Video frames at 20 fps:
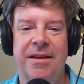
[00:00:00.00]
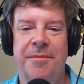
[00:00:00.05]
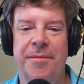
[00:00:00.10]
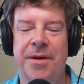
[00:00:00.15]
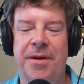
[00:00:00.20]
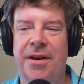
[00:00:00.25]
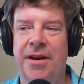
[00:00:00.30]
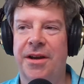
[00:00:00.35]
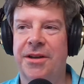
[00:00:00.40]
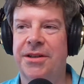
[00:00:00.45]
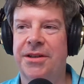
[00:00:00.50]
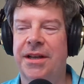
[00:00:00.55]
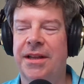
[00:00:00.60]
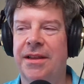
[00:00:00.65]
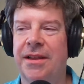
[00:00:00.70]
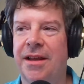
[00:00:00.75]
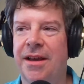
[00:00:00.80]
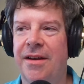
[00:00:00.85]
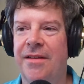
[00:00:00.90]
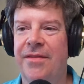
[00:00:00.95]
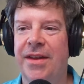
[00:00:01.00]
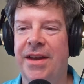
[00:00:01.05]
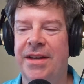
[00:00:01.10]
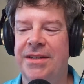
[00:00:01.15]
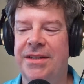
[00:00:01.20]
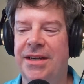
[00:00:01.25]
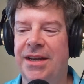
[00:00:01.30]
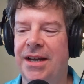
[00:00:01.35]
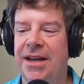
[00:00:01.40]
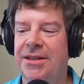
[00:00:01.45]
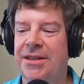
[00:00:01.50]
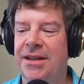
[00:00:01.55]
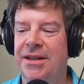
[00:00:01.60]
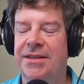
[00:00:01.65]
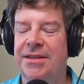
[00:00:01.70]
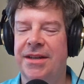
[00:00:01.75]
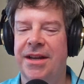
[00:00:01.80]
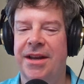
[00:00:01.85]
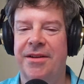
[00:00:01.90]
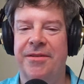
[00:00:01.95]
Oh my gosh, I love that
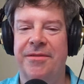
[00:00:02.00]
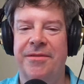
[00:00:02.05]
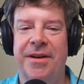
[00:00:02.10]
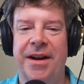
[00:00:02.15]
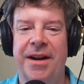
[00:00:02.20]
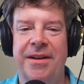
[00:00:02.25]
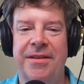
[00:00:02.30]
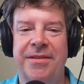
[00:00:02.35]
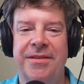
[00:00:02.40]
THX sound, right?